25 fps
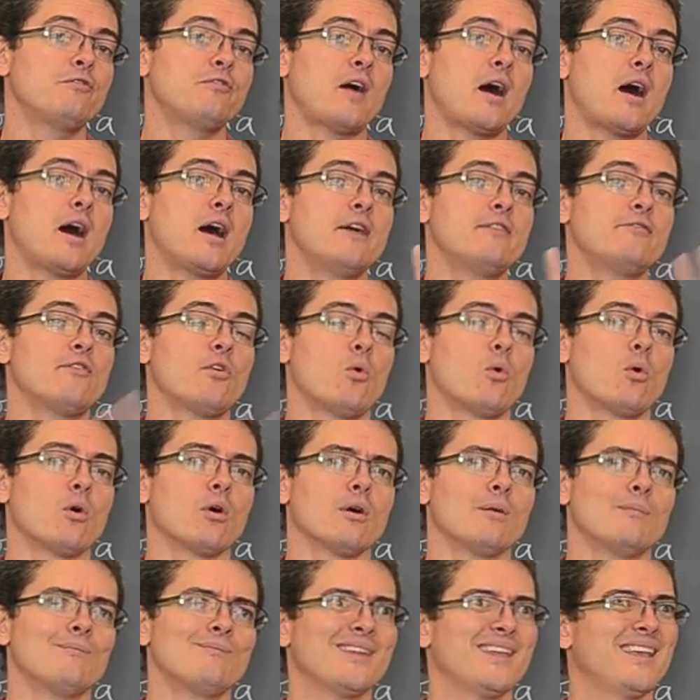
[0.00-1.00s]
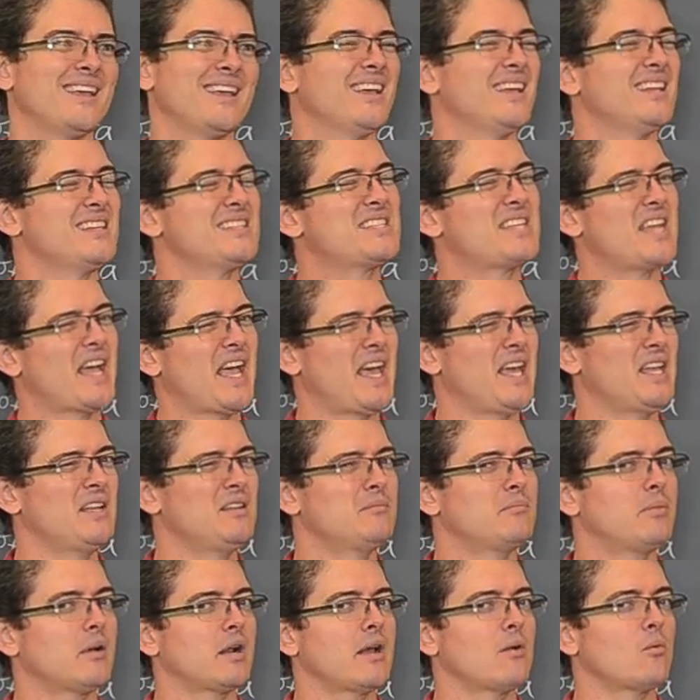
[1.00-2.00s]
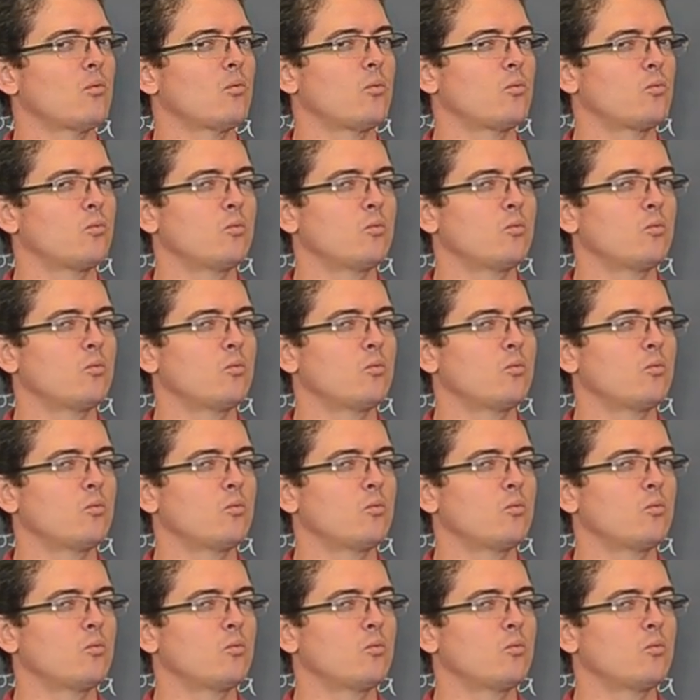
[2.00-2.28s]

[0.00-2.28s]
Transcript: 5, or 10, but I,